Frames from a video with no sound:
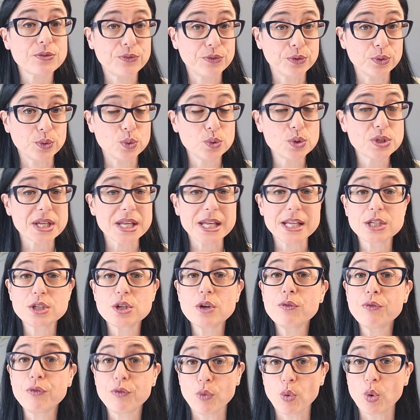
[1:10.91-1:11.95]
foods
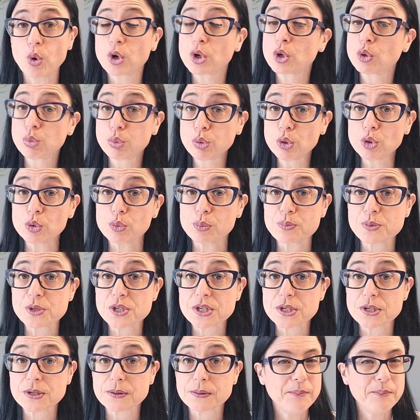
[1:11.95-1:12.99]
into 4
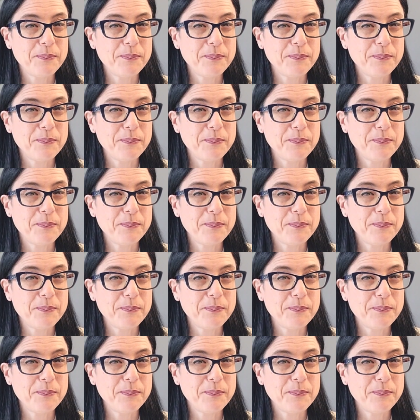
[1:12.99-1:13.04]
groups,